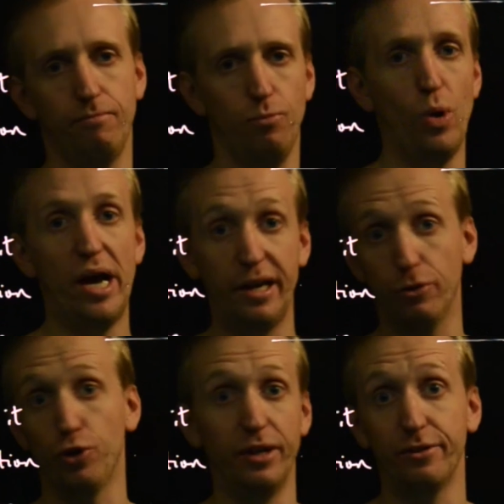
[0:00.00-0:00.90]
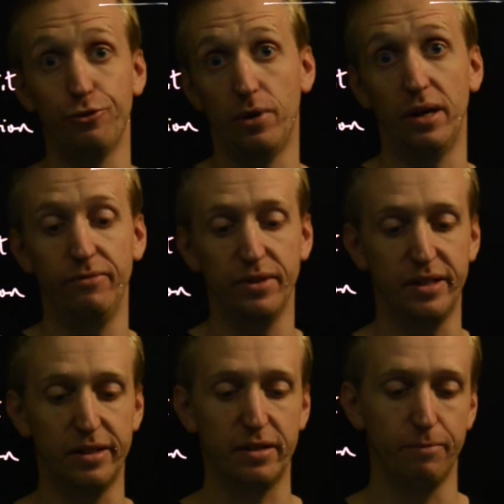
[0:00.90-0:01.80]
where you're trying to drive the
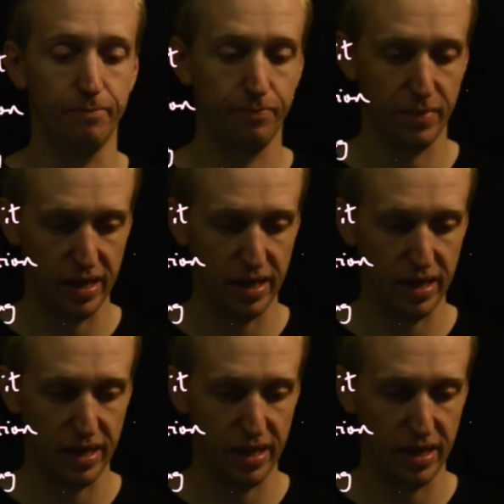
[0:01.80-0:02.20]
system.